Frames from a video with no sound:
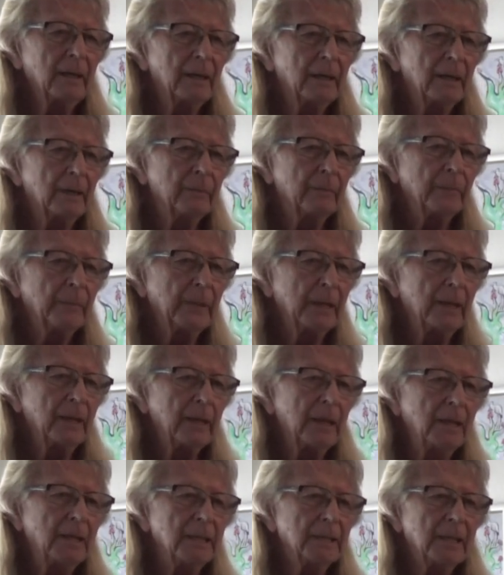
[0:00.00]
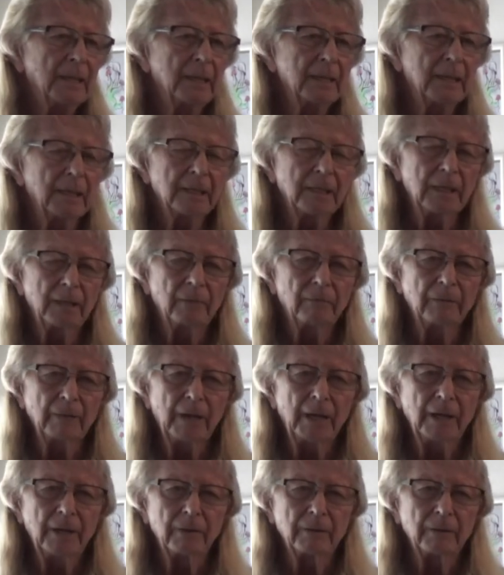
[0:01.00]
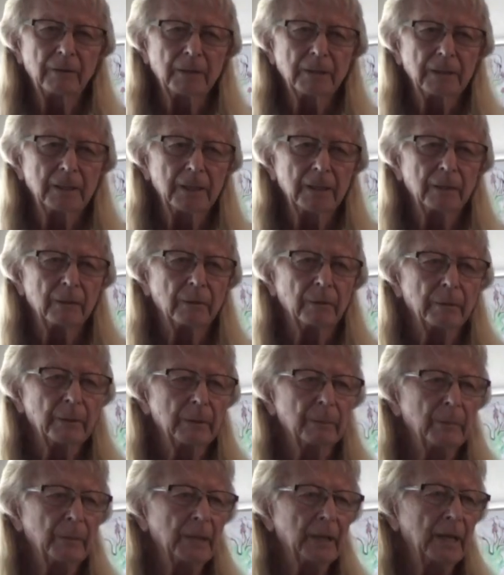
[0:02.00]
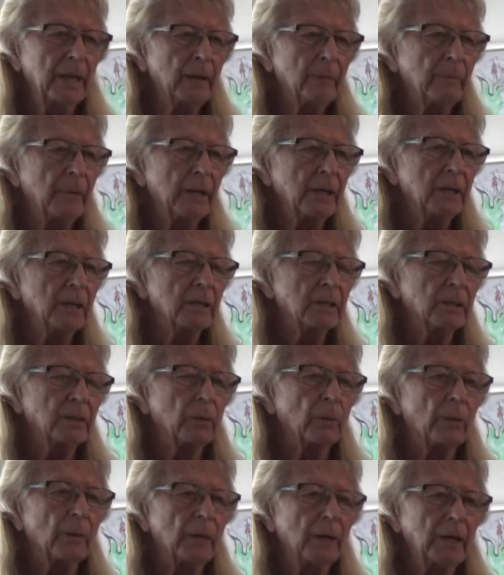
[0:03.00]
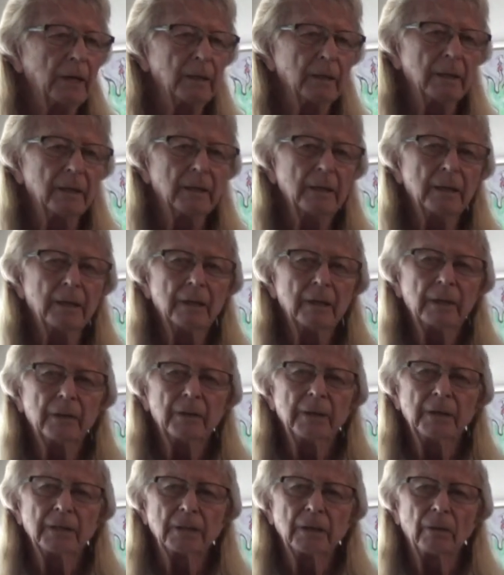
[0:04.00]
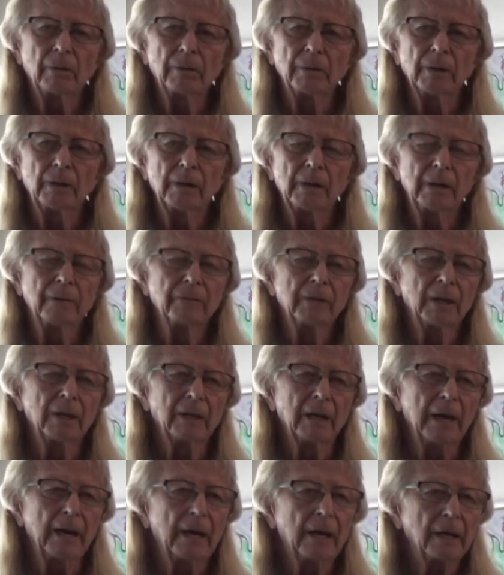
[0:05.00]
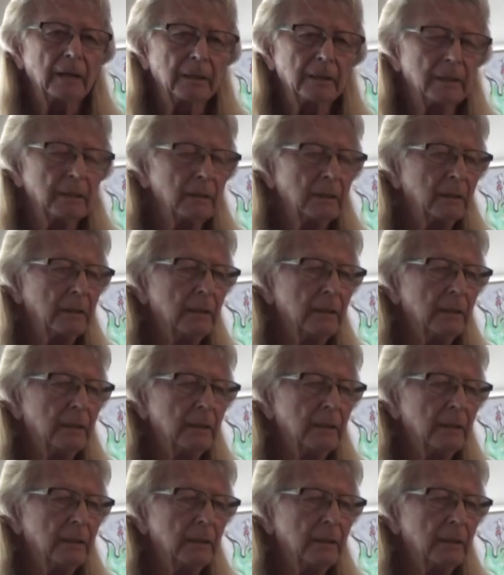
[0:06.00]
Um, he said that the invaders, you know, began by destroying the tonal of the land,